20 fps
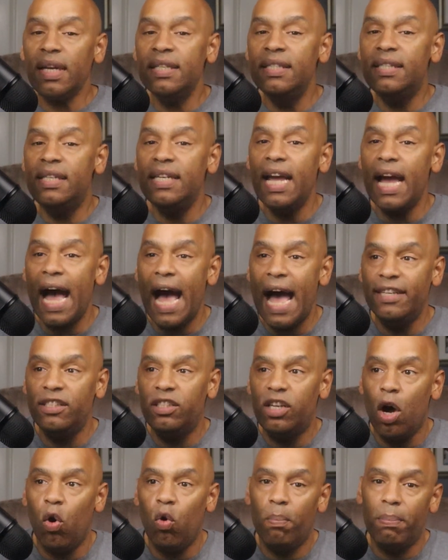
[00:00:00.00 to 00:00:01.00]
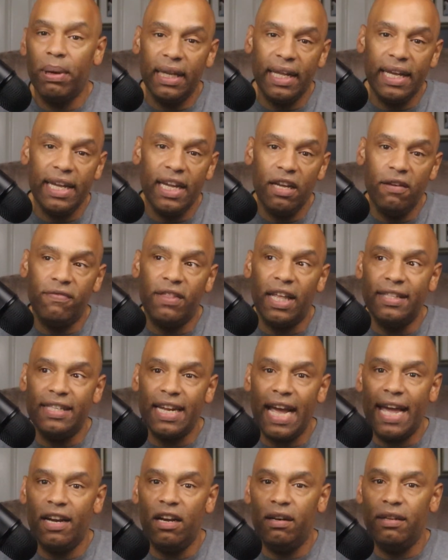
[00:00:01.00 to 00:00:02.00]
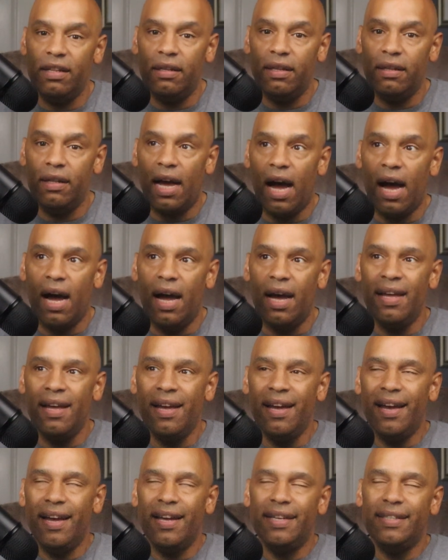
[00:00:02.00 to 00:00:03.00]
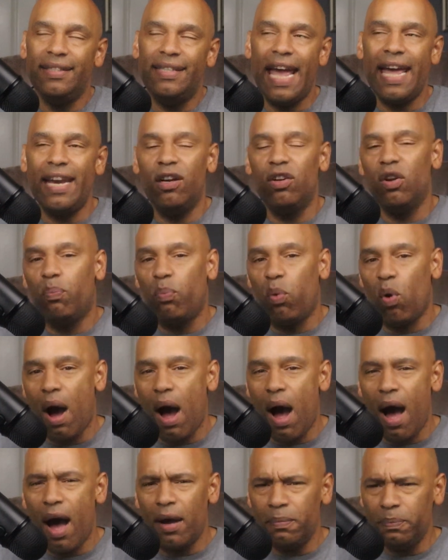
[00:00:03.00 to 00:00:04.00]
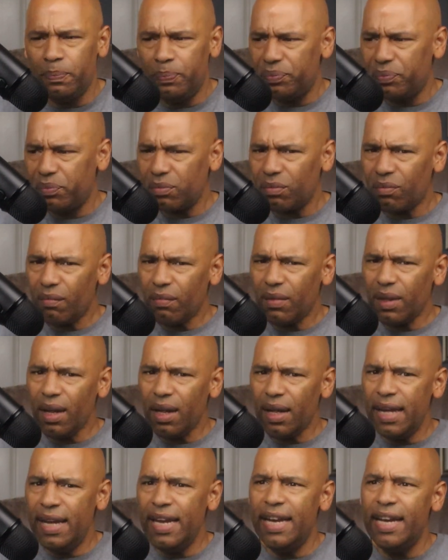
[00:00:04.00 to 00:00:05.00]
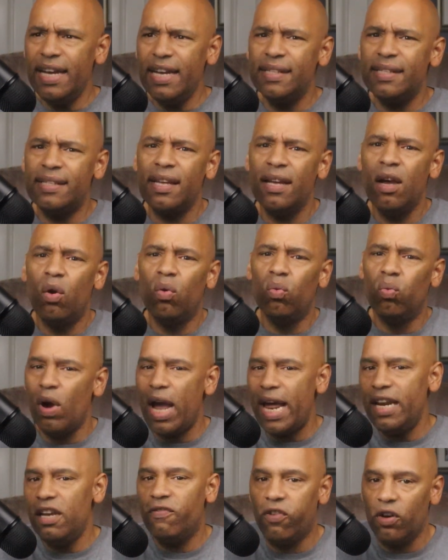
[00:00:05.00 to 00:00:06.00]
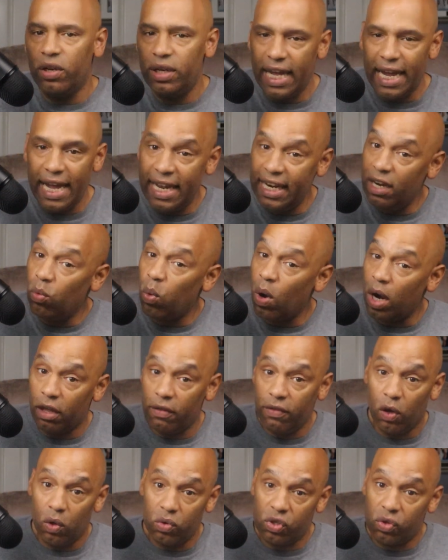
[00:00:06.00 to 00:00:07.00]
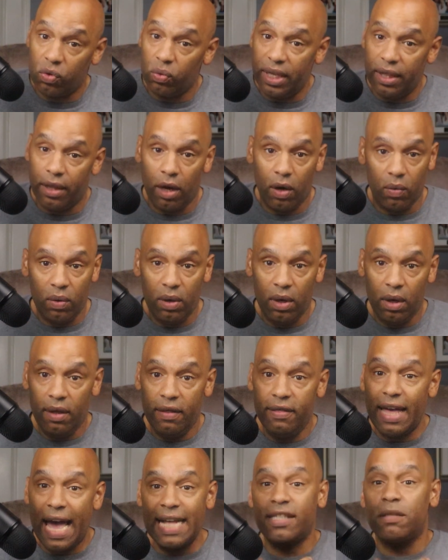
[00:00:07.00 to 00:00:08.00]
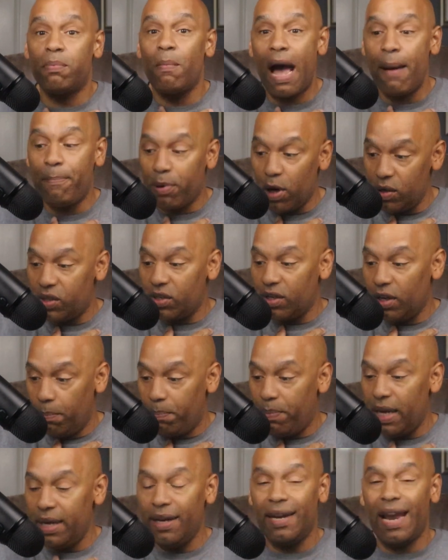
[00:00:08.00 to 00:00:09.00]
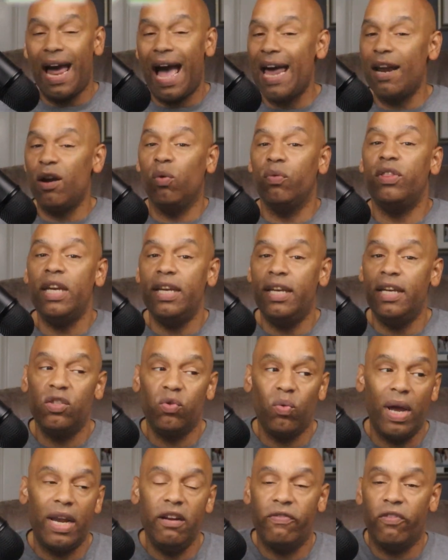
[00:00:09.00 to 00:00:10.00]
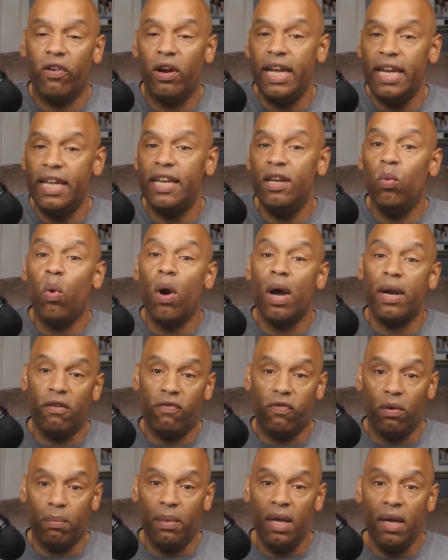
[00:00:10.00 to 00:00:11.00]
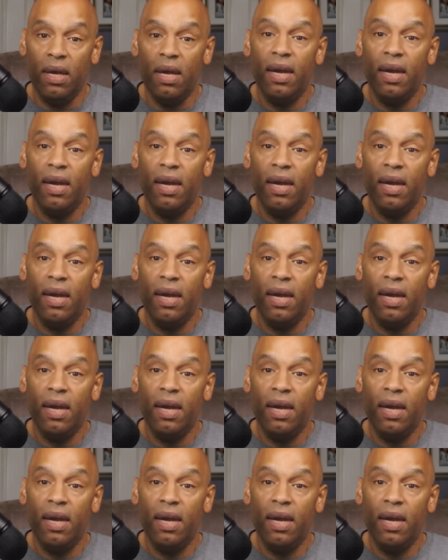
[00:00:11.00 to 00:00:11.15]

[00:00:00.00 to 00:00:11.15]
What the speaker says: I don't believe that Daniel Dubois is ready for any one of those three, though. That's my personal opinion. I don't think he's ready for any one of them.